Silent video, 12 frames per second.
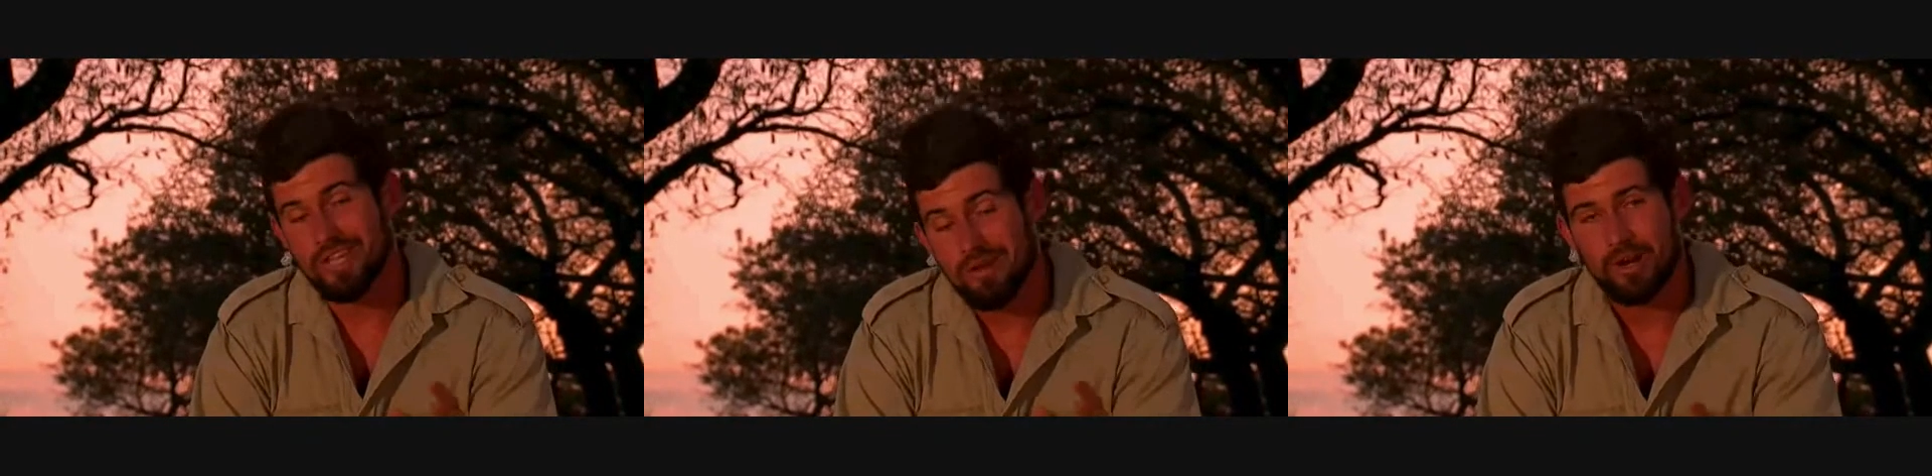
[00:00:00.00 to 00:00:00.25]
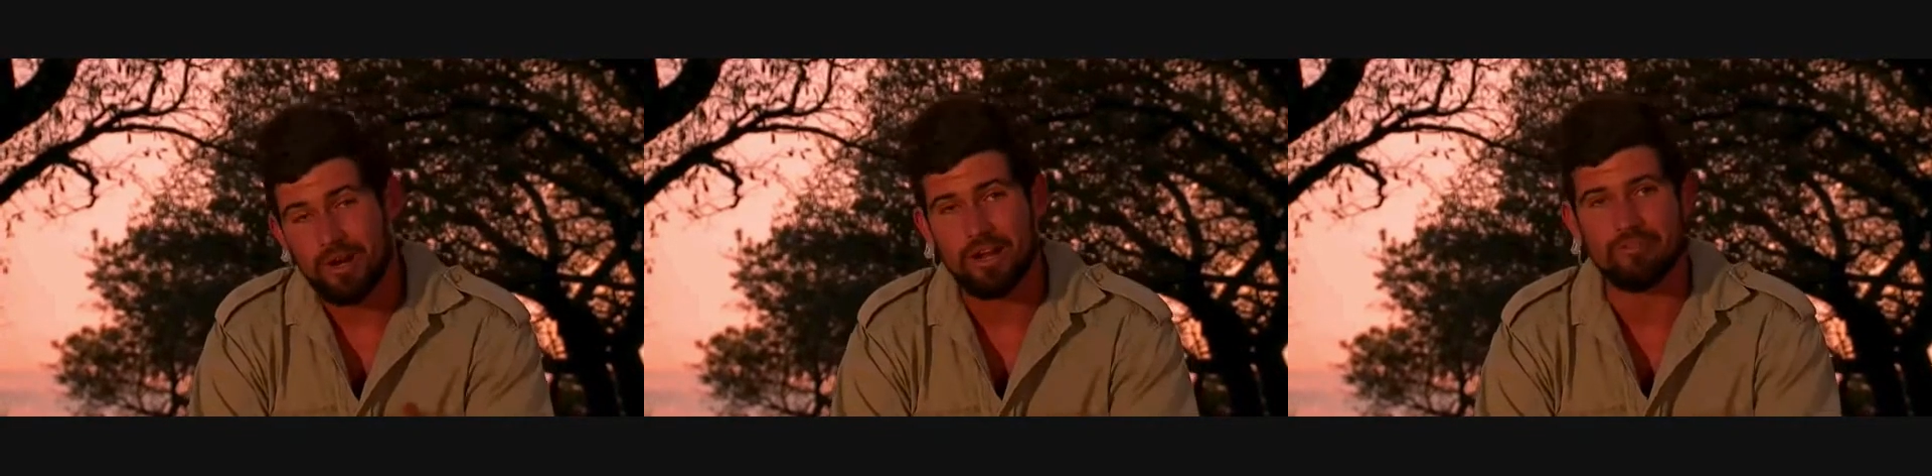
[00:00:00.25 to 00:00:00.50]
the
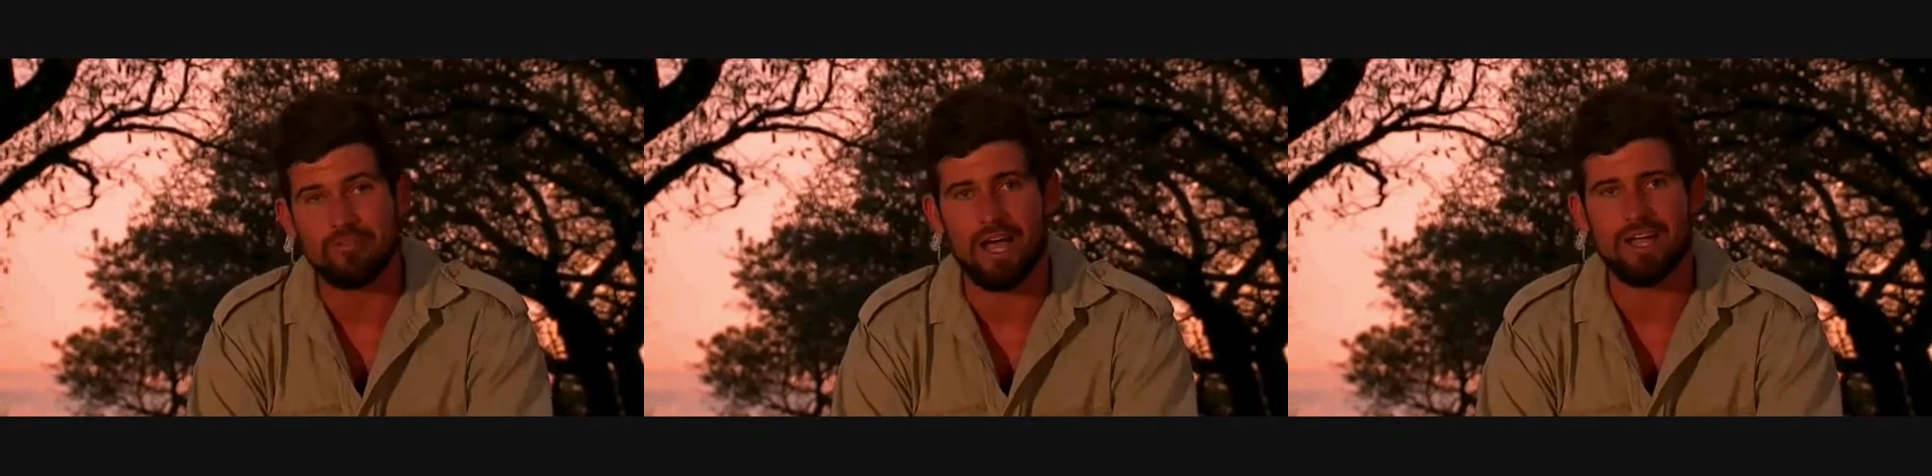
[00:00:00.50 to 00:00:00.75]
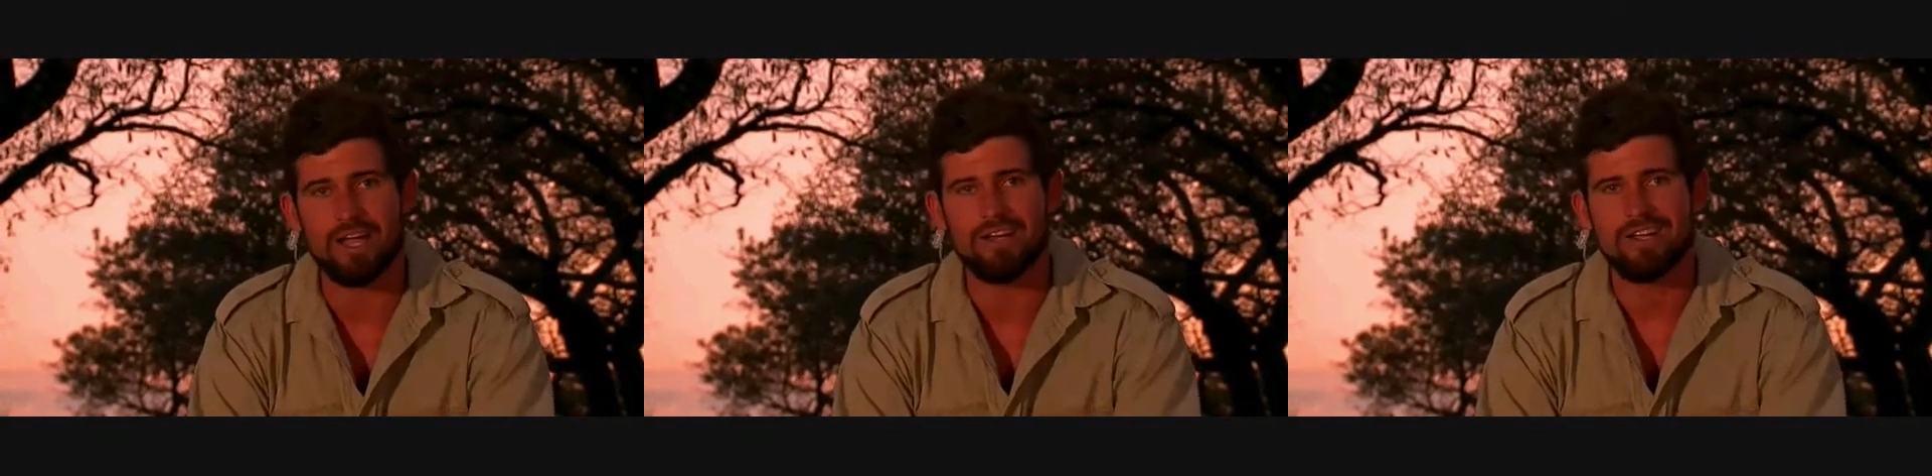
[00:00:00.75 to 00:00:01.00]
same pride
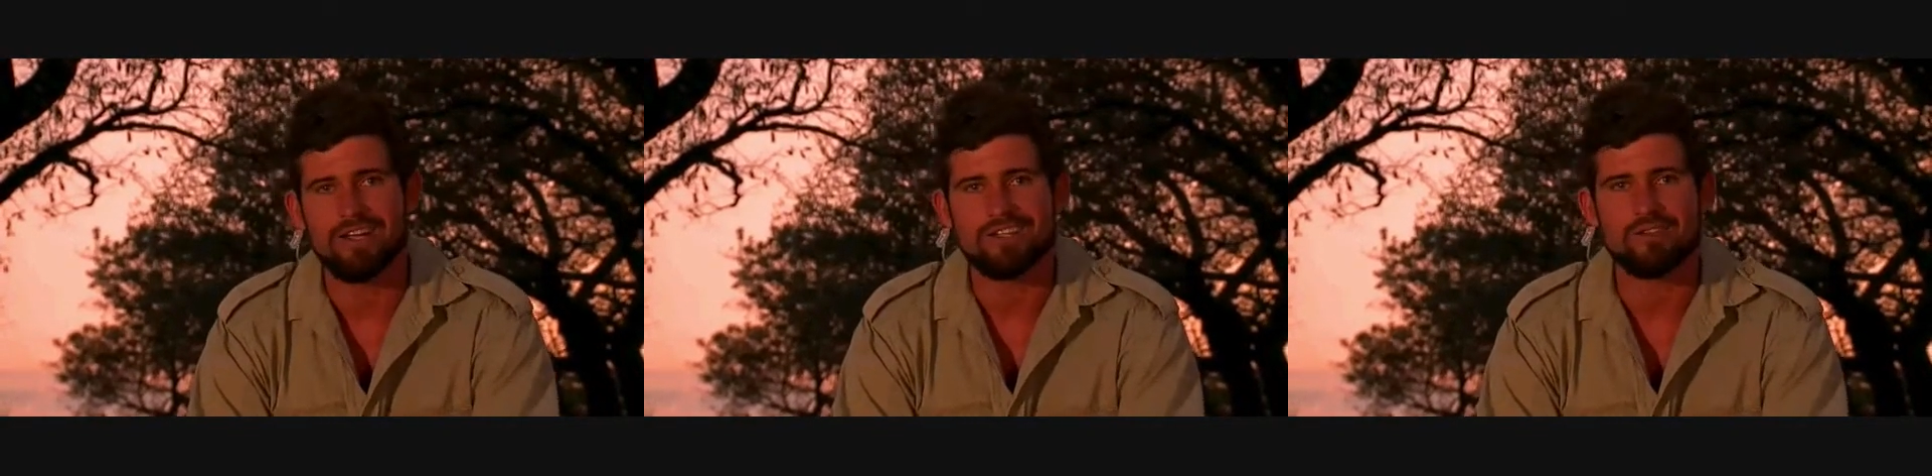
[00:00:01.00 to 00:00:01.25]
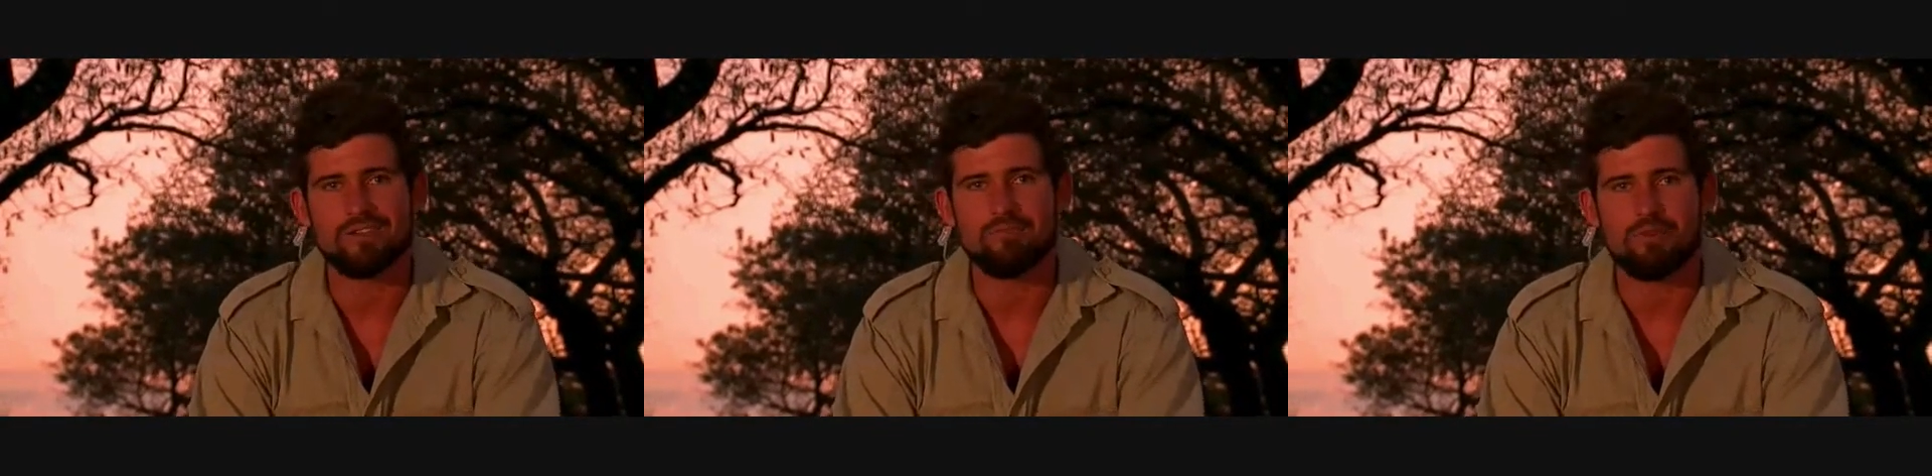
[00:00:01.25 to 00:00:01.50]
of lion,
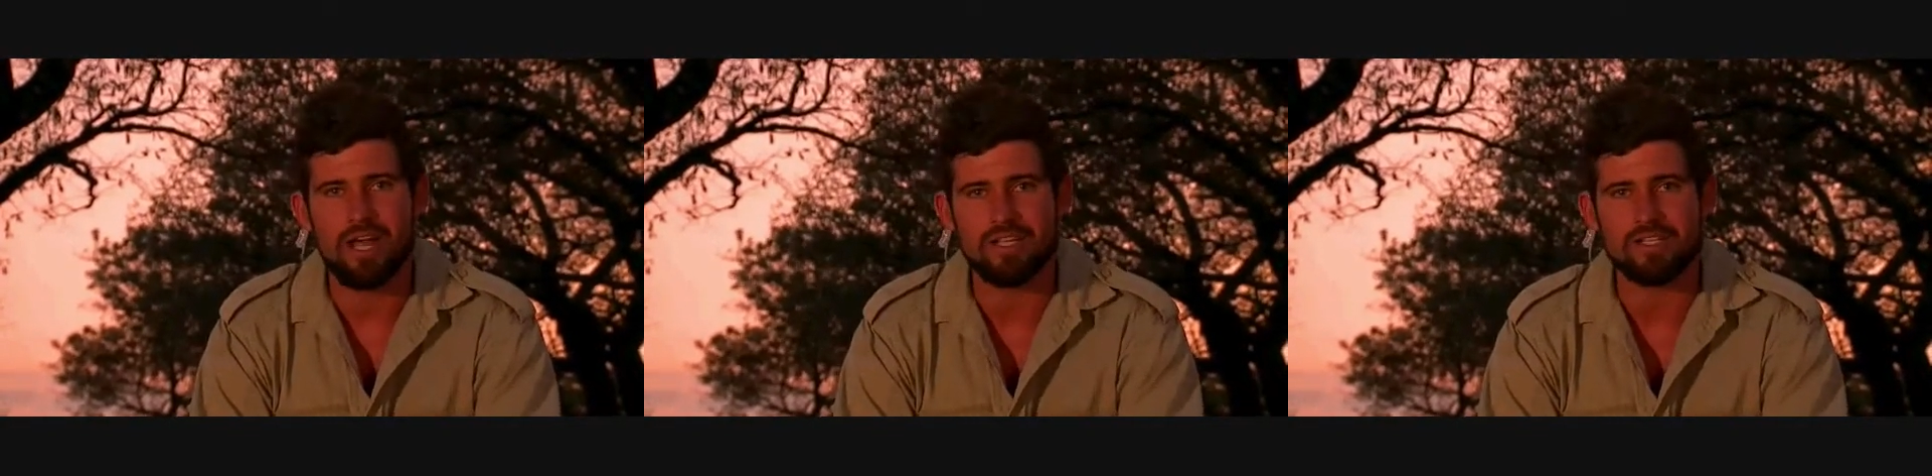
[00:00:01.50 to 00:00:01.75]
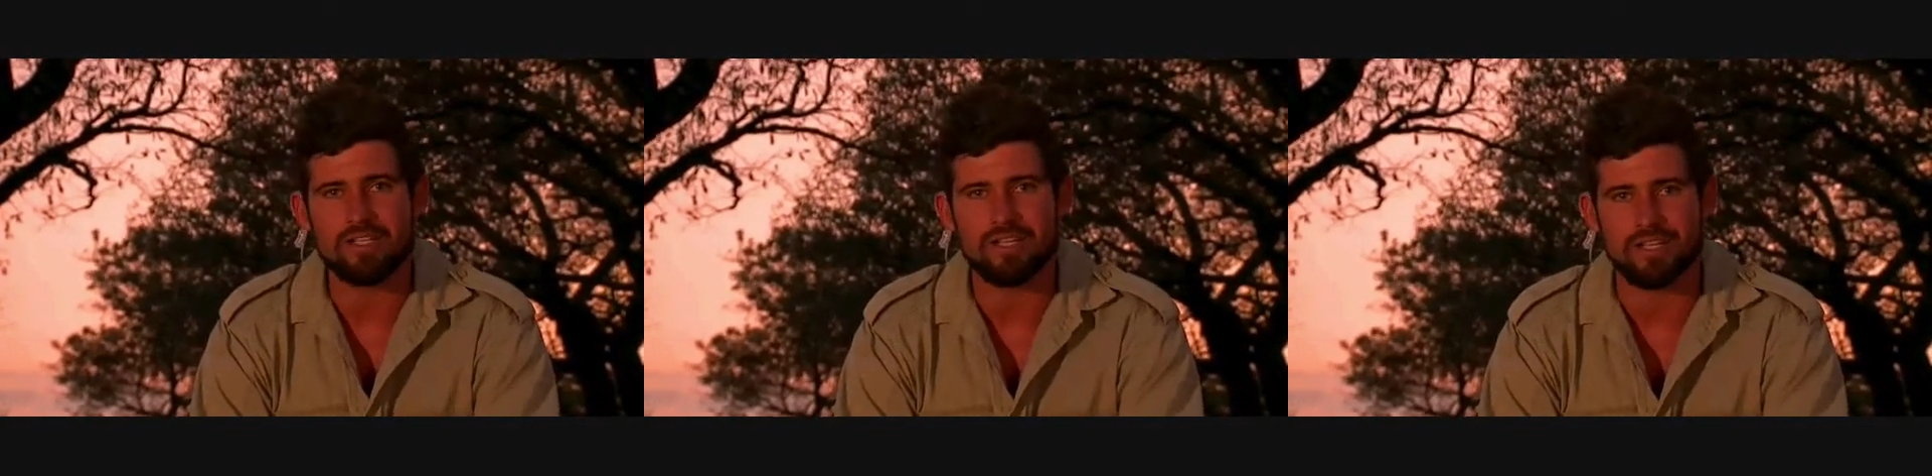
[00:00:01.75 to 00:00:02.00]

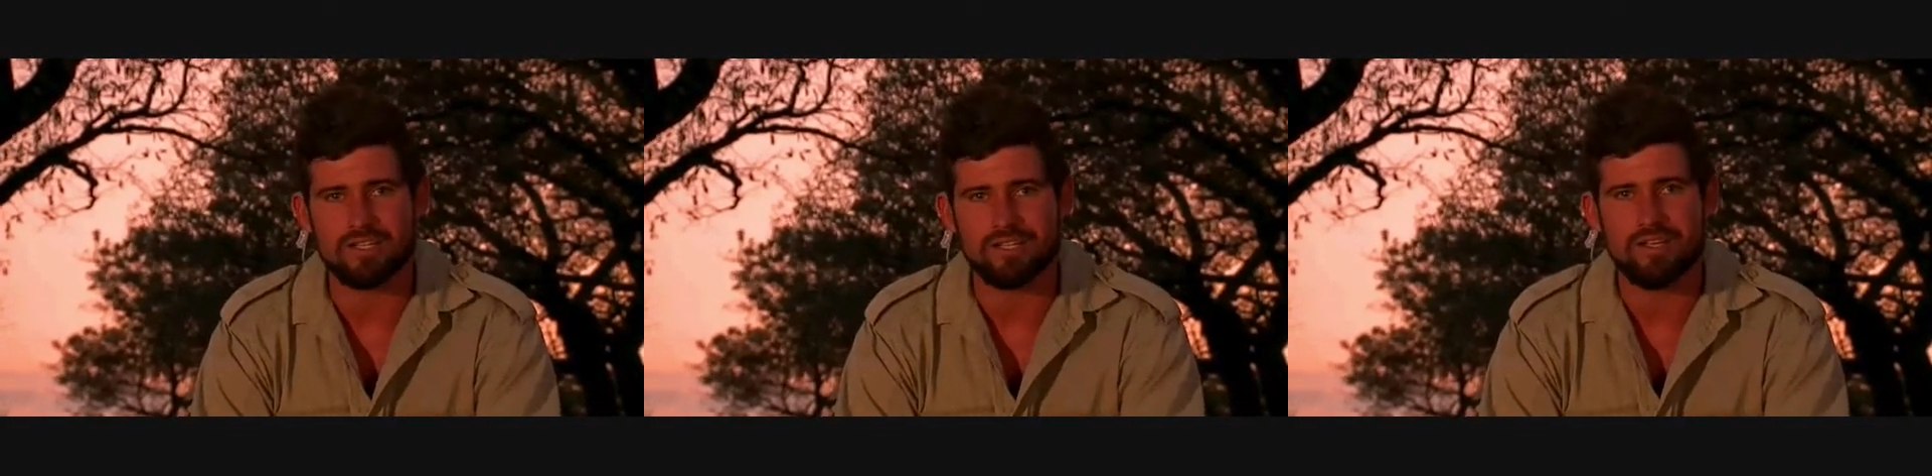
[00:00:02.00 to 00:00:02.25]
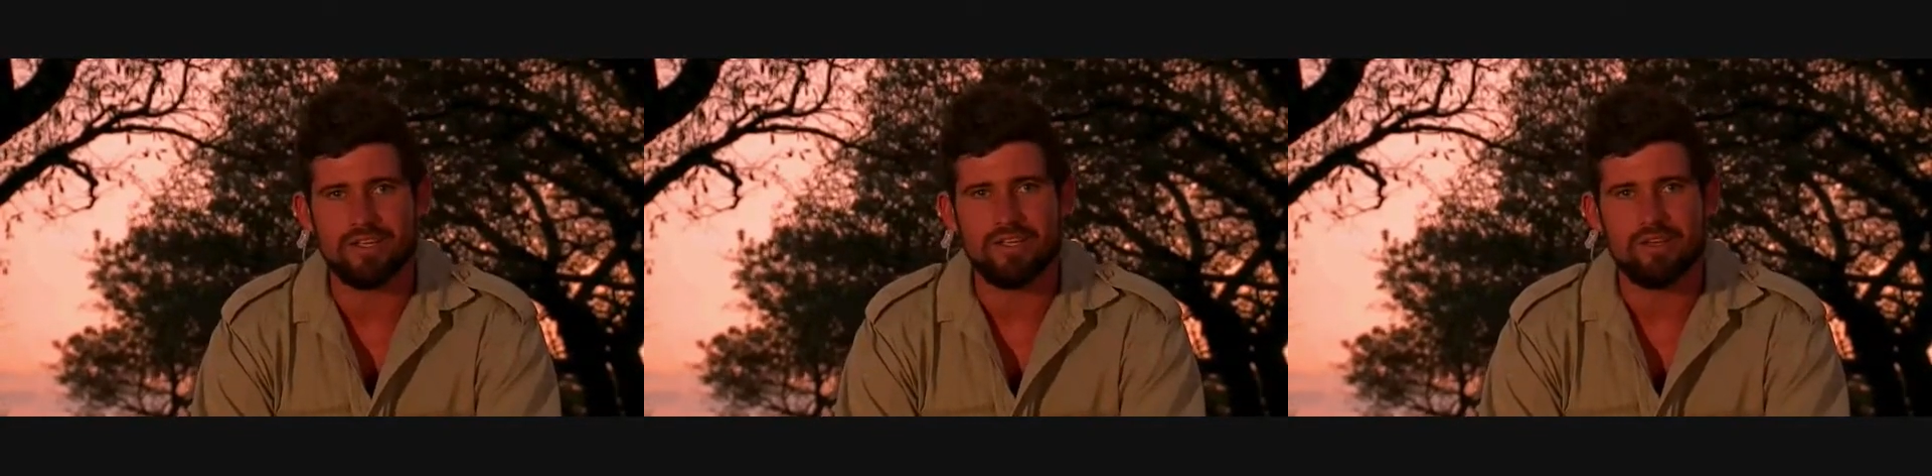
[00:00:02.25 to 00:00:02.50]
surprised
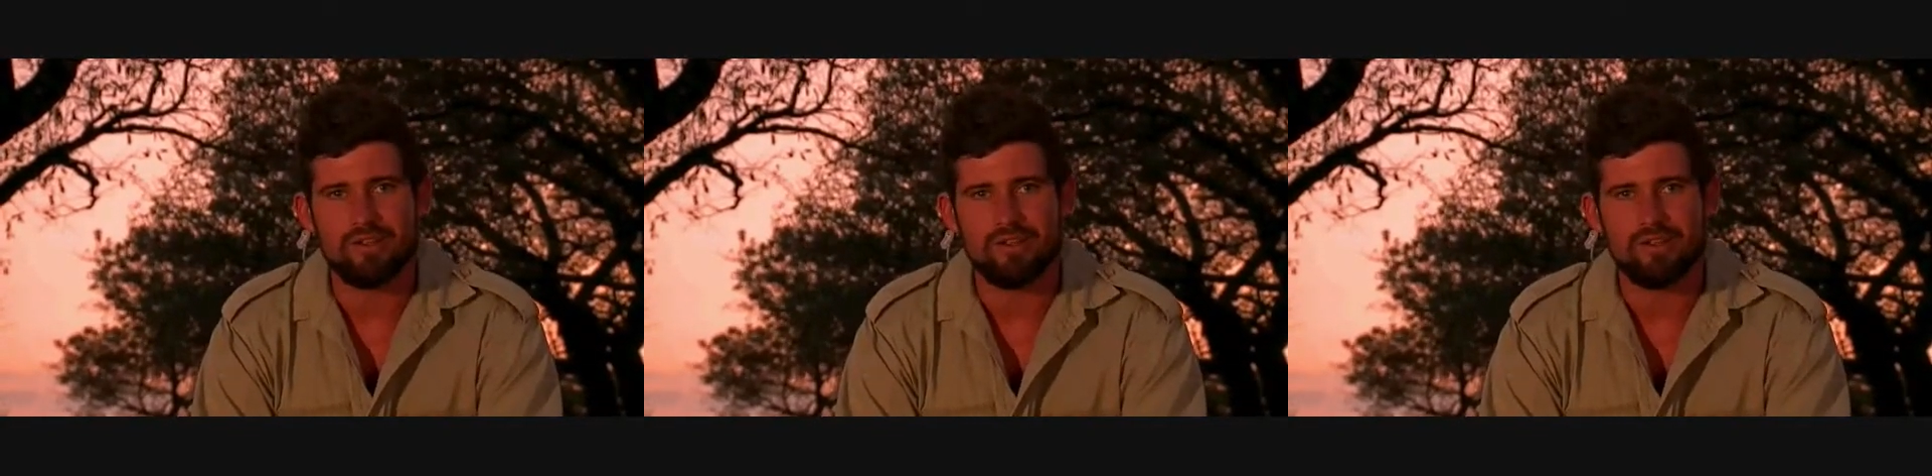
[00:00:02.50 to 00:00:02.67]
us.